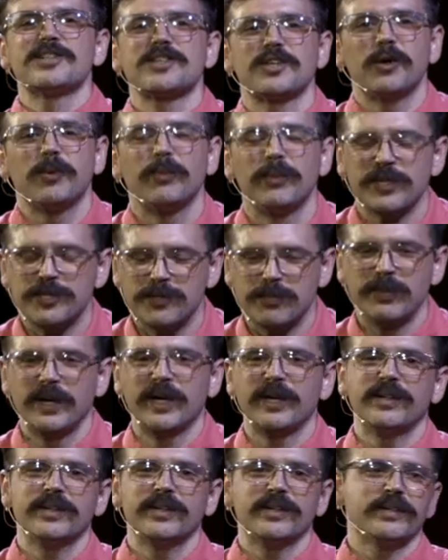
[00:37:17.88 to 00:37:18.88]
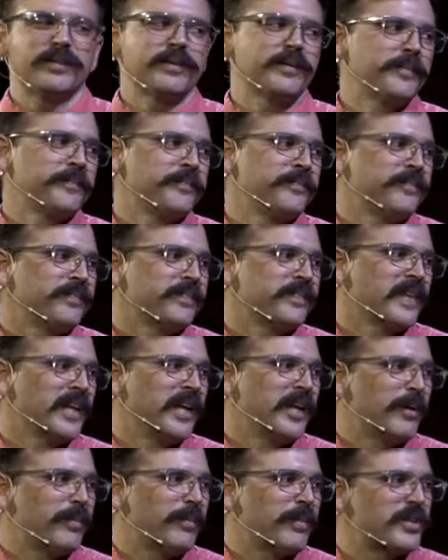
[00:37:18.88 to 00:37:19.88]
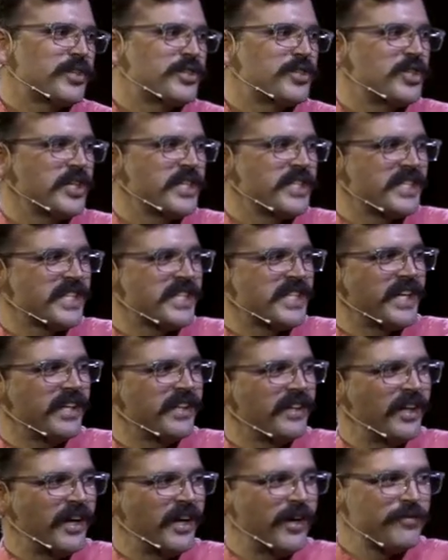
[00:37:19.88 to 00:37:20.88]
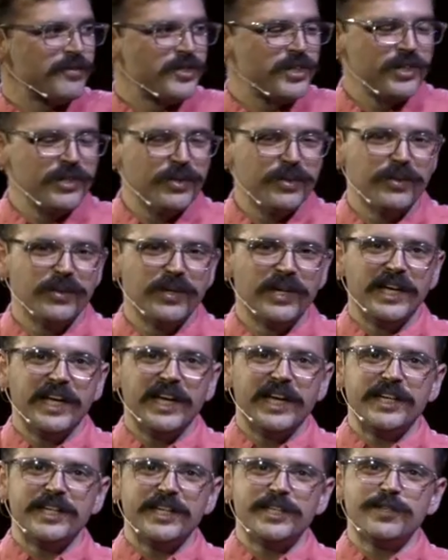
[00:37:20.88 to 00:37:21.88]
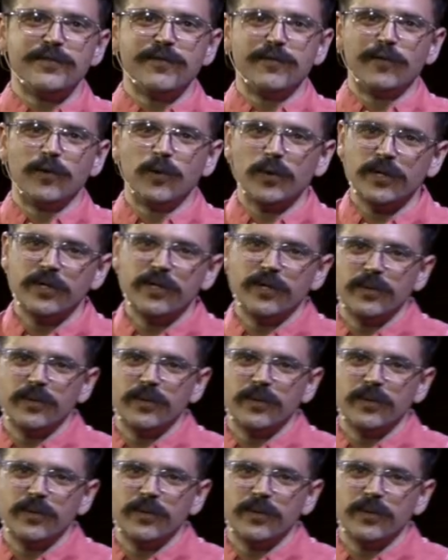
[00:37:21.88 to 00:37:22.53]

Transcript: so much better. Because Jesus, He loves you and He's for